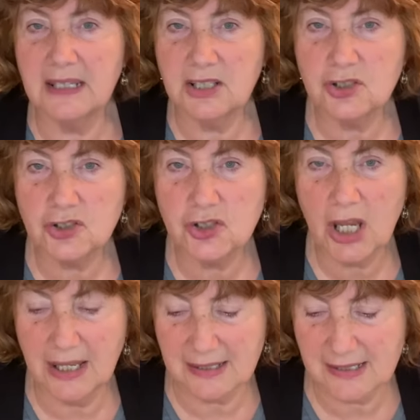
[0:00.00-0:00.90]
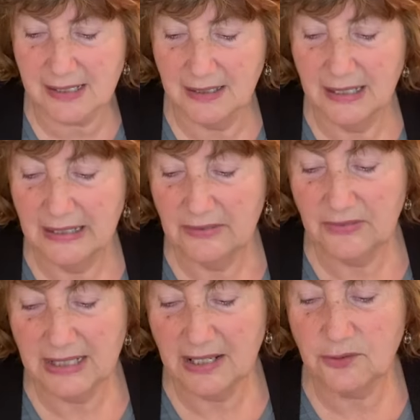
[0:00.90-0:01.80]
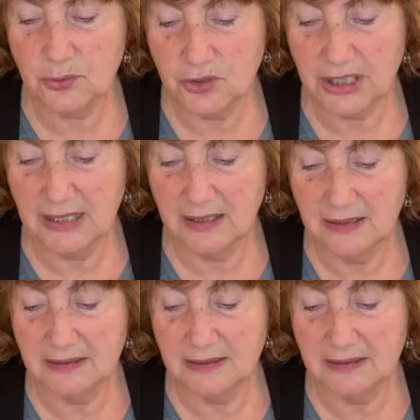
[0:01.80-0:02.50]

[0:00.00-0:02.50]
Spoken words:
It is just the energy